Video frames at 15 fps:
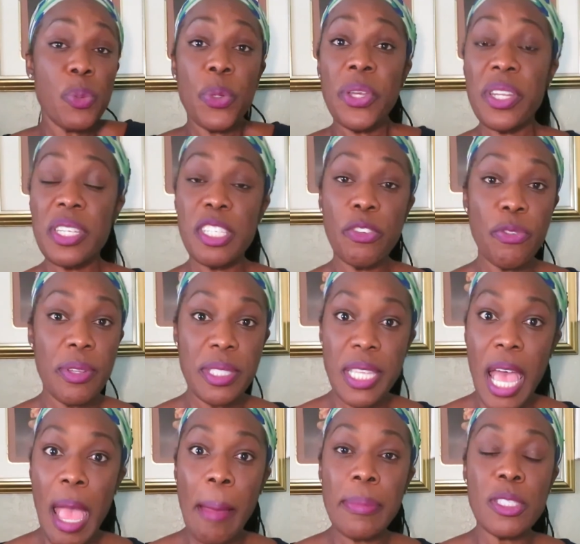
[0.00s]
we're in different
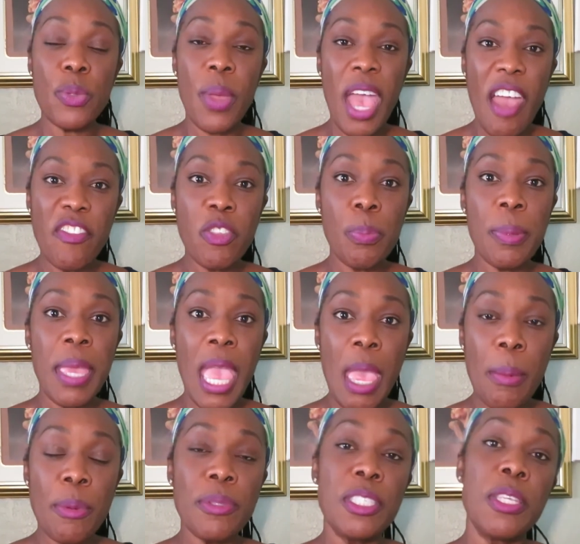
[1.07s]
times. You have to be
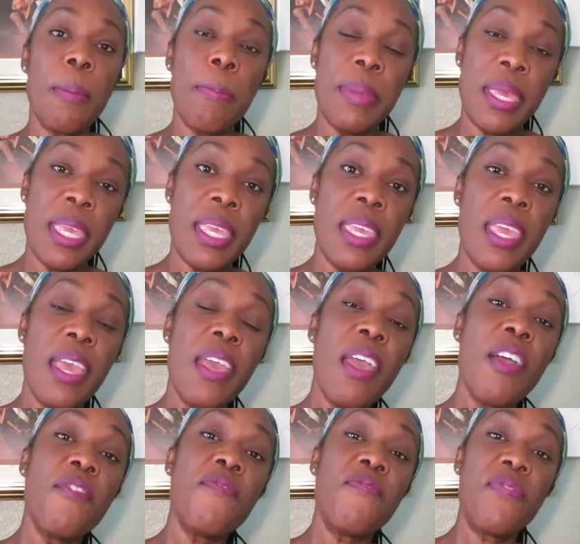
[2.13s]
able to be
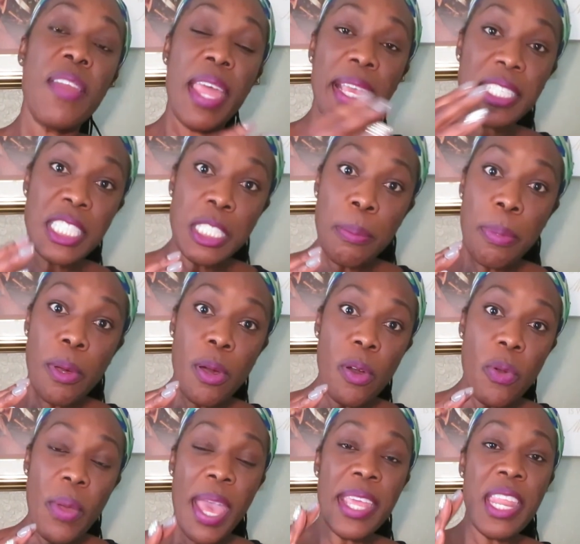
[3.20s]

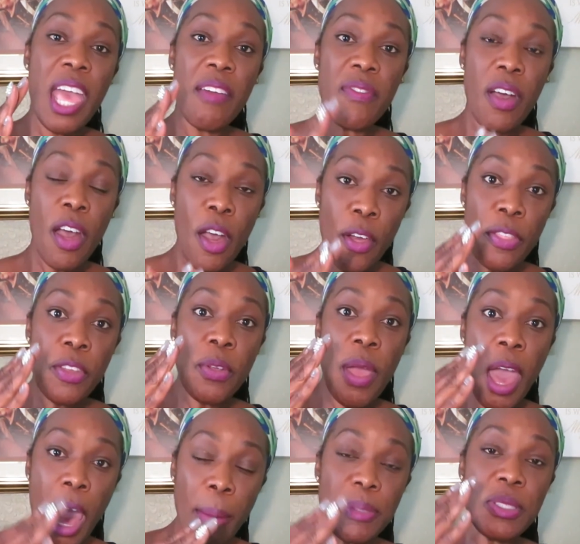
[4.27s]
flexible and have other
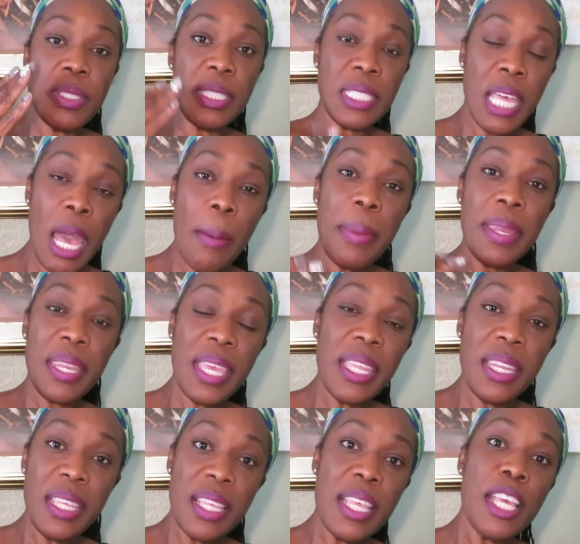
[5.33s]
options coming
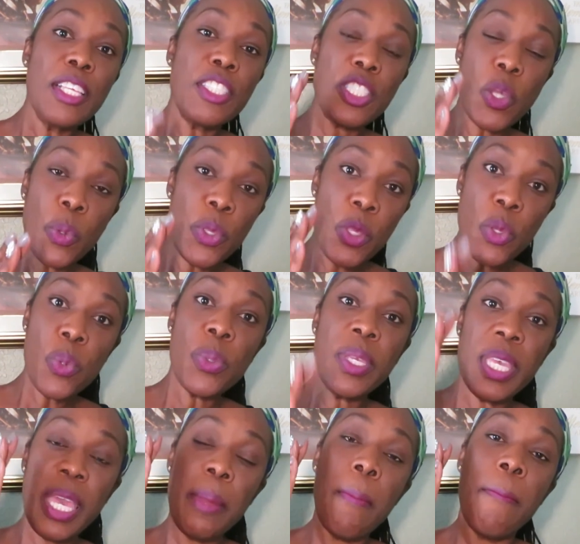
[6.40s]
in, so you
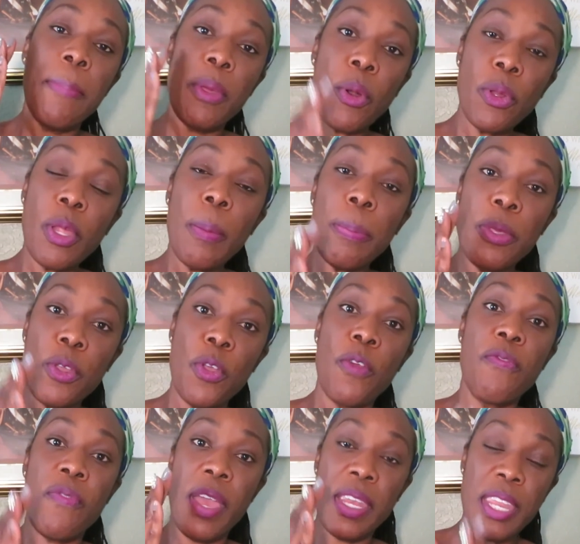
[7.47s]
can build up
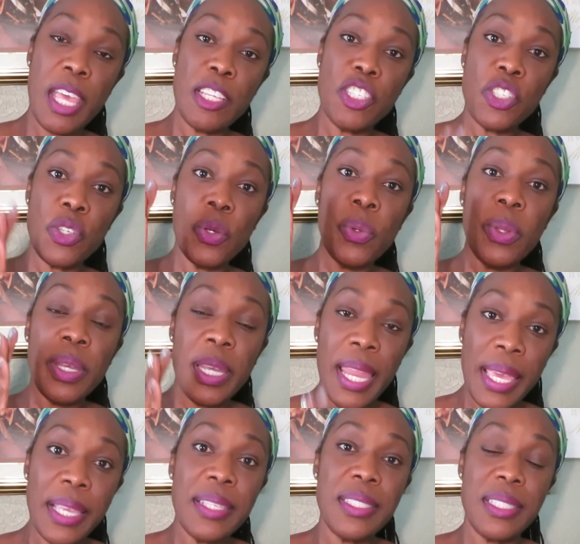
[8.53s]
your financial
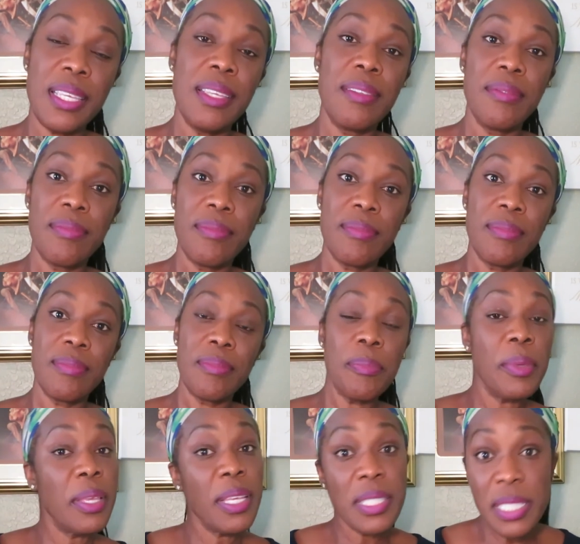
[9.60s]
legacy,
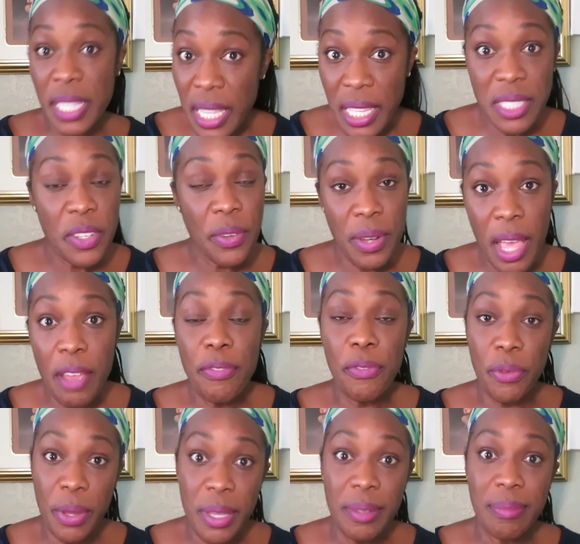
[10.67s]
because kids are not
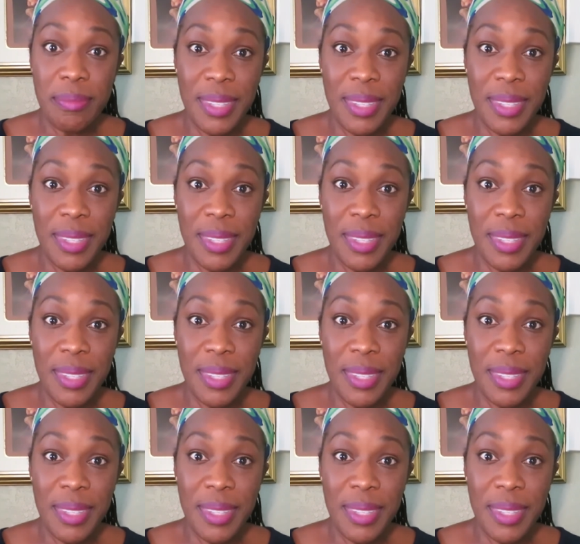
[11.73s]
free.